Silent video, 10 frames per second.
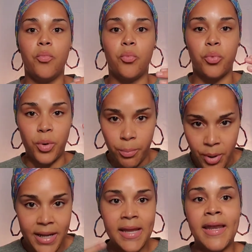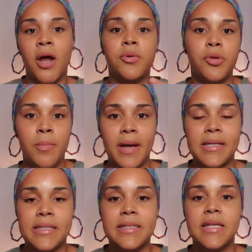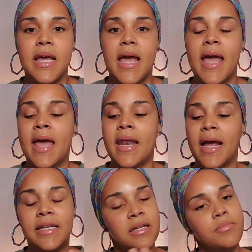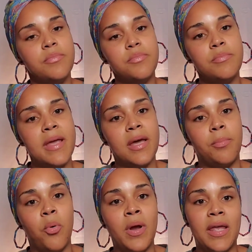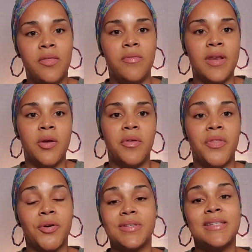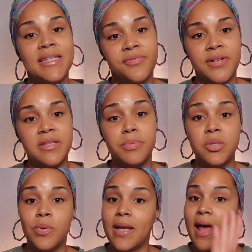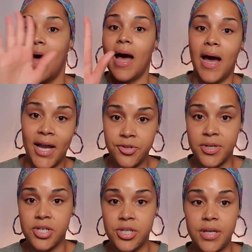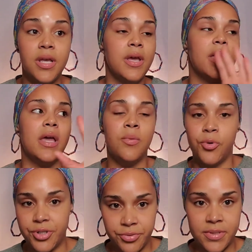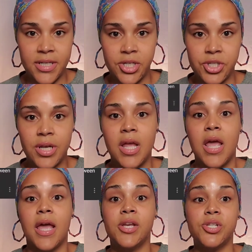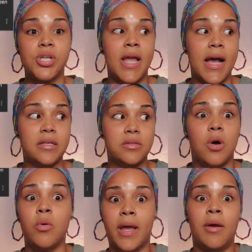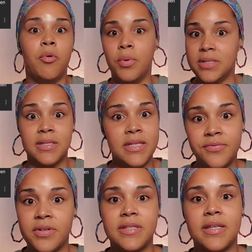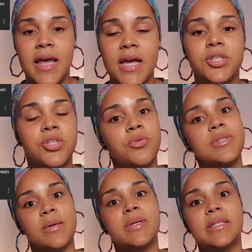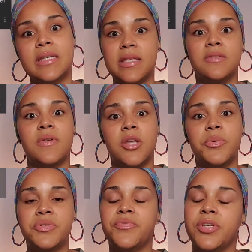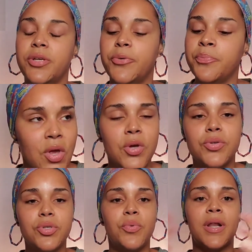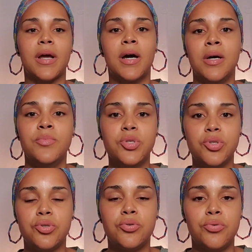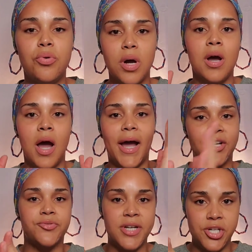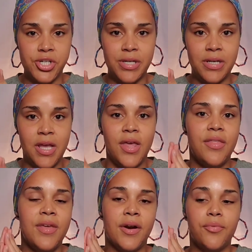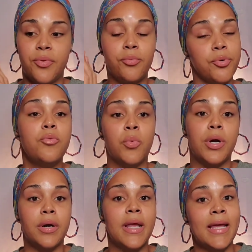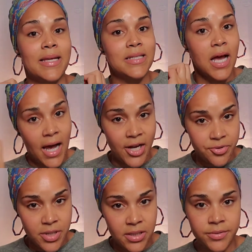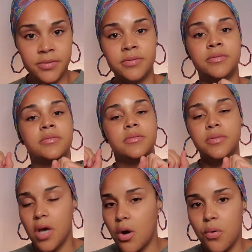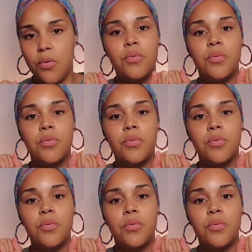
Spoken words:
we're breaking down humectants, and I did make a point in the video that there is a difference between hydration and moisturization. And she asked, okay, well, what's the difference to that? So Debbie C, this video is for you. So when it comes to hydration, the root word is hydra. No,